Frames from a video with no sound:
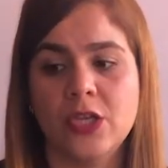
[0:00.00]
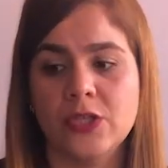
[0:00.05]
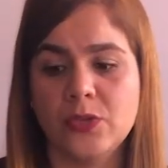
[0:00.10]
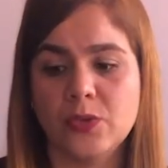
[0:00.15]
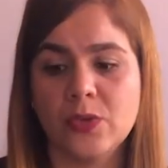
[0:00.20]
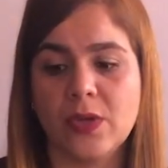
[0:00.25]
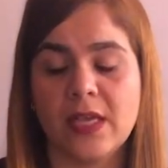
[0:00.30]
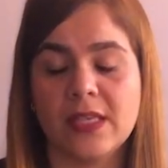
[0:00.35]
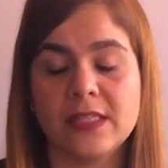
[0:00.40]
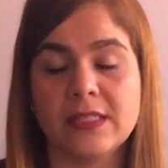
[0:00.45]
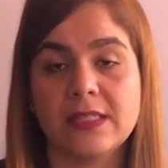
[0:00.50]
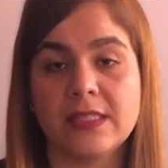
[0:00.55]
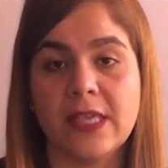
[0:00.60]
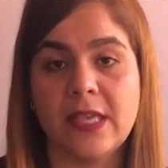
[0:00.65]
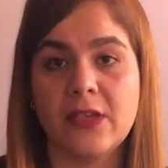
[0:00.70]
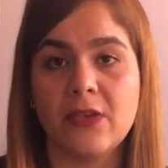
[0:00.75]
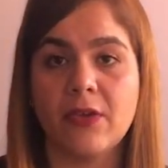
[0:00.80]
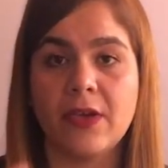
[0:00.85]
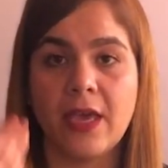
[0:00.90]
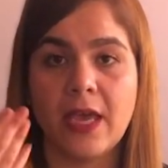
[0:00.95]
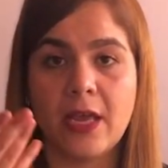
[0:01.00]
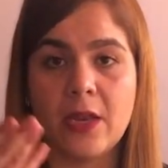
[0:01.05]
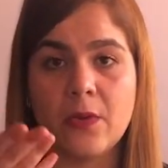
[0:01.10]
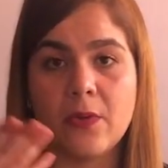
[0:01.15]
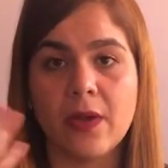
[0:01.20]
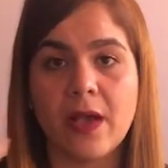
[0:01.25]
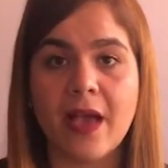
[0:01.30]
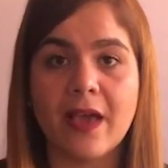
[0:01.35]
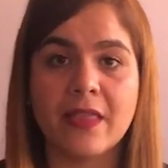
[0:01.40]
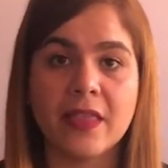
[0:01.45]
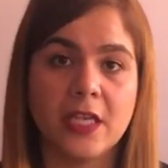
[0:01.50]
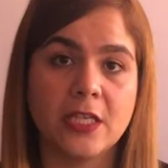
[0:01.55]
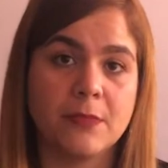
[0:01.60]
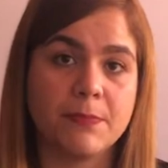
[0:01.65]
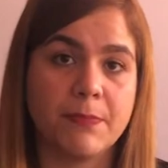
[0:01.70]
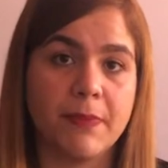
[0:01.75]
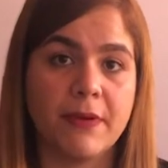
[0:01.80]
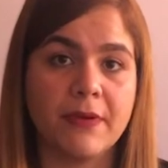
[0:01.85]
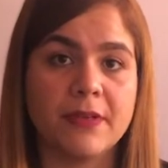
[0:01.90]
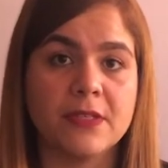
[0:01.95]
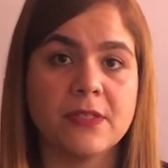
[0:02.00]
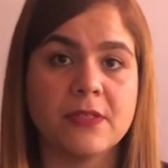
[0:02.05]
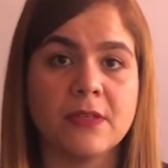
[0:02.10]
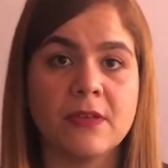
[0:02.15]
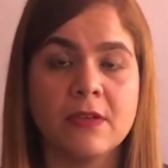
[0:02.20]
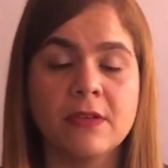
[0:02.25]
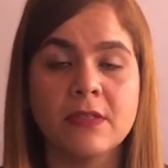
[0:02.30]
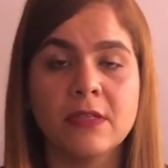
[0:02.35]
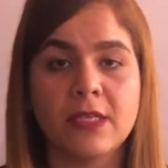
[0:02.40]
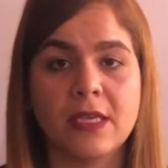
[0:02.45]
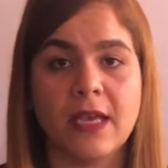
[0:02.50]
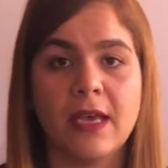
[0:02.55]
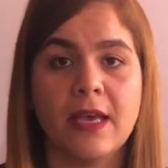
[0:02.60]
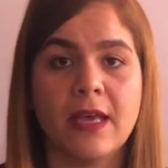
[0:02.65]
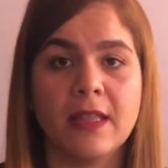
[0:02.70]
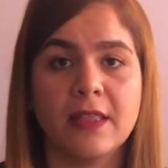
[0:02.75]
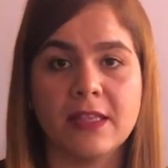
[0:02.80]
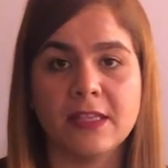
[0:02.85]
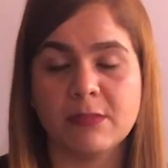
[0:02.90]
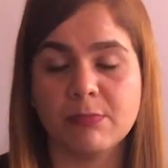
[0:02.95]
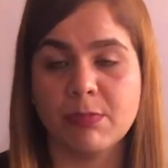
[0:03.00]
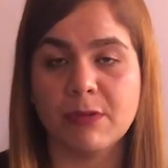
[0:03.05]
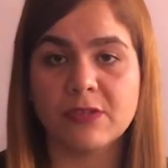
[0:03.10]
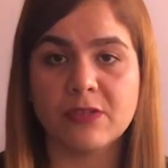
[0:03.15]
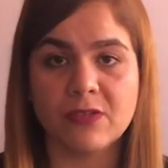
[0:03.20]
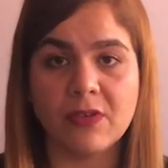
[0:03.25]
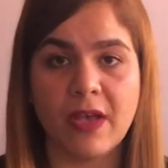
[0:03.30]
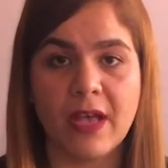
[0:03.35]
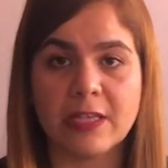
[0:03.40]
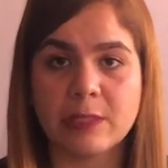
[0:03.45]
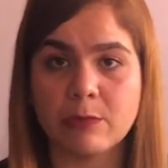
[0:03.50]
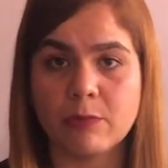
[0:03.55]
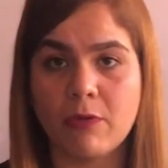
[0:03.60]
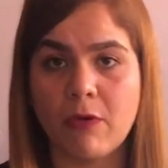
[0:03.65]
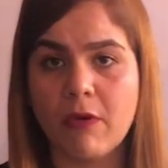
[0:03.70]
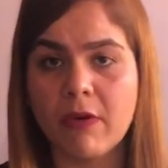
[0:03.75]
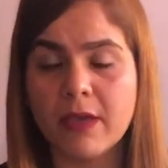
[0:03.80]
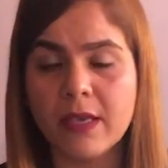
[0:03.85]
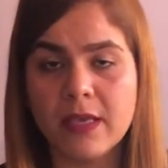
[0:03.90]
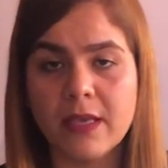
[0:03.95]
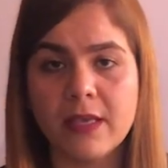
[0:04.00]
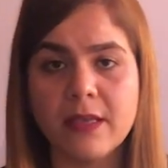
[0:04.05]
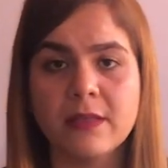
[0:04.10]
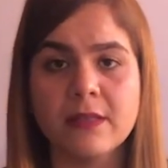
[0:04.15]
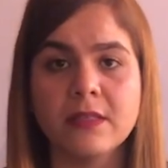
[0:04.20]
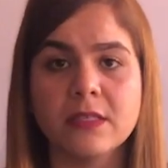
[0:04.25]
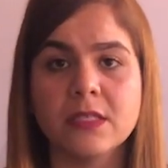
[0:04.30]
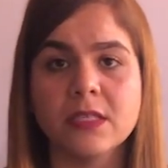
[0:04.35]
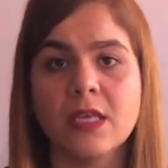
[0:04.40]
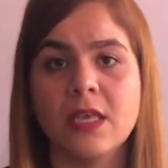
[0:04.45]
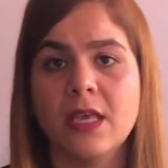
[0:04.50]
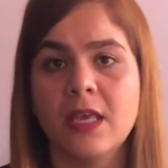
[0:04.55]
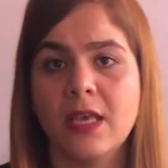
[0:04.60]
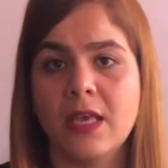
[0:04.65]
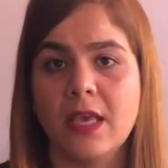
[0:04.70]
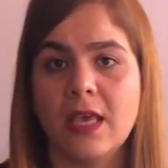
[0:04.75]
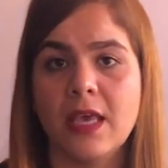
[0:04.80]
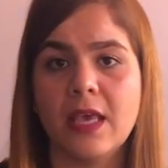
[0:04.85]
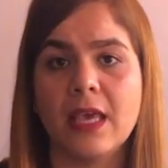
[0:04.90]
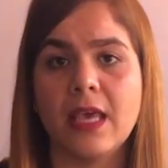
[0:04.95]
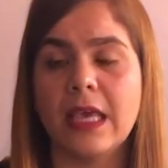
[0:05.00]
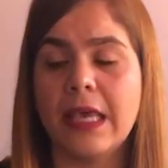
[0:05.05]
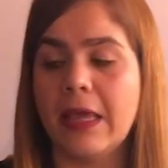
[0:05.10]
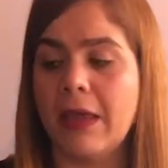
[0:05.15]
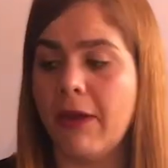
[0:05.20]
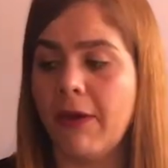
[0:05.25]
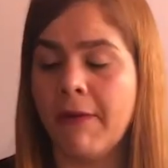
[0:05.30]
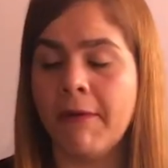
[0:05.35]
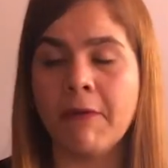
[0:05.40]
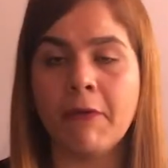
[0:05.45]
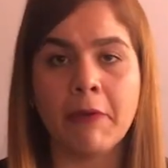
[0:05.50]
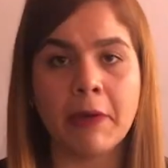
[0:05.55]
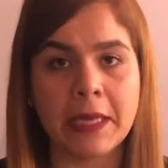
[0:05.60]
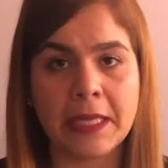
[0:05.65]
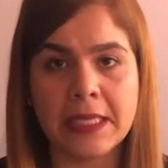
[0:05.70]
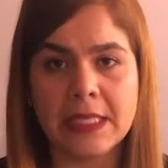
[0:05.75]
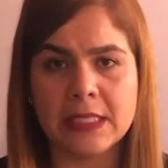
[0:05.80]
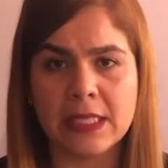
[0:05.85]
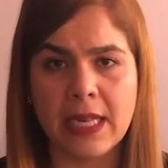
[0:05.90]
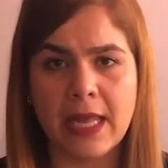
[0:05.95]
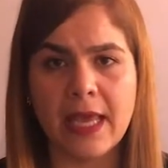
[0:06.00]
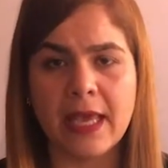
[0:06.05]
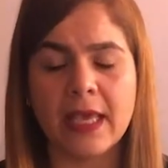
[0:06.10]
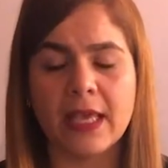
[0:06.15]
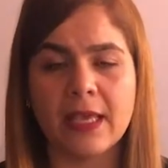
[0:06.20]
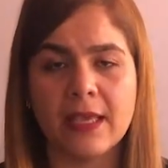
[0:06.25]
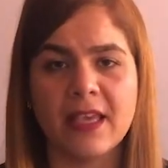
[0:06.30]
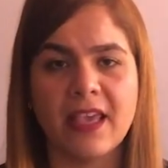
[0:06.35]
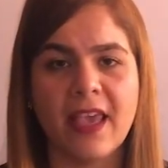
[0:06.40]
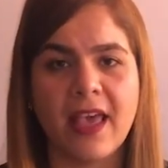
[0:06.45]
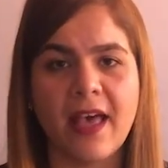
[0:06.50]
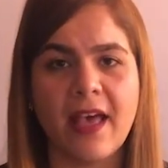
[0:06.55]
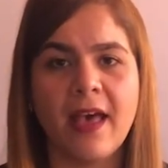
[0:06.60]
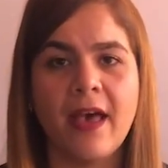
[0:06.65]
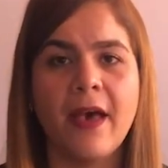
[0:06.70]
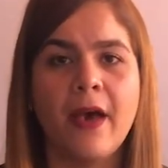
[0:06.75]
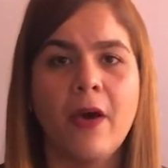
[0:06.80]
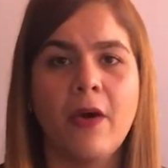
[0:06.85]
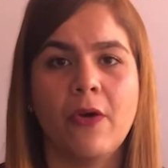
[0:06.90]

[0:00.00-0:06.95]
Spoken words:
you can say, okay, look at this person, yeah, this person has broken her or his leg, yeah.